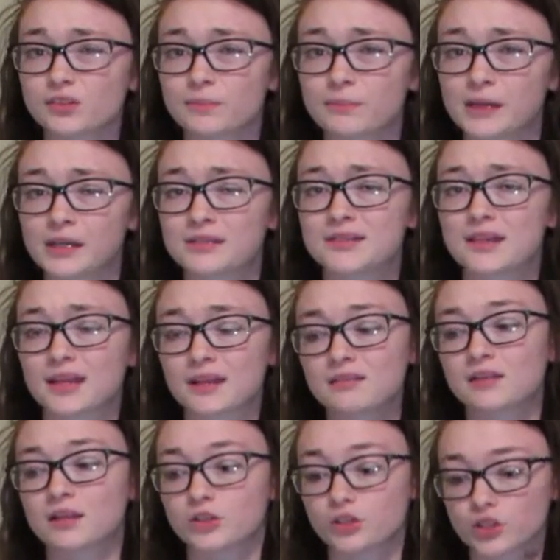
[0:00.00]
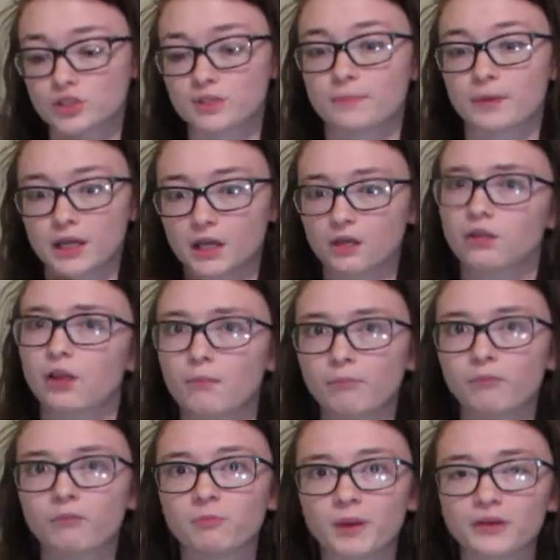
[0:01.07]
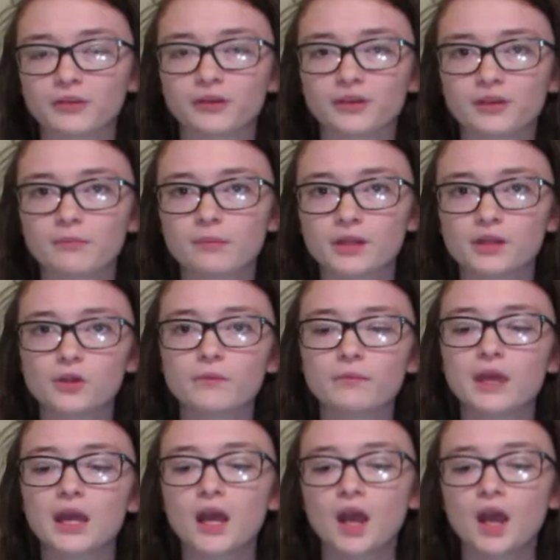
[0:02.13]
to mix in than just a big clump of butter in the middle.